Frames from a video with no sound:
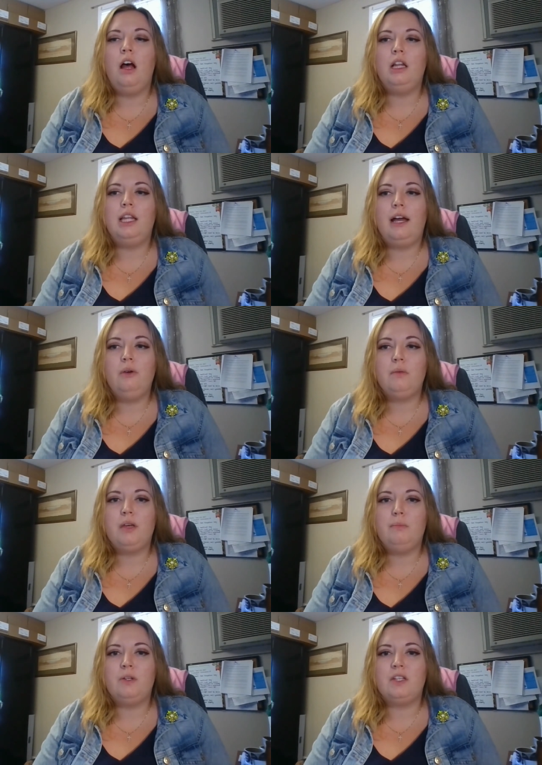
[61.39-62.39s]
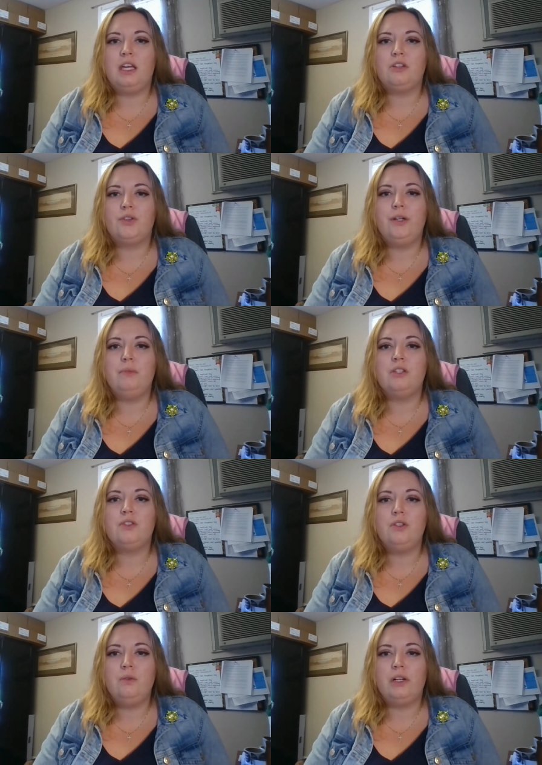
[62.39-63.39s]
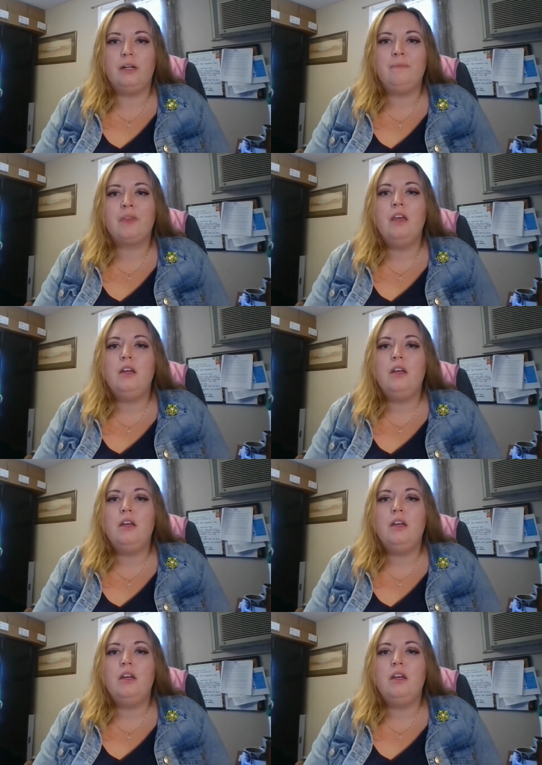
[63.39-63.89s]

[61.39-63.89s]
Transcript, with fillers: allowing people to get treatment sooner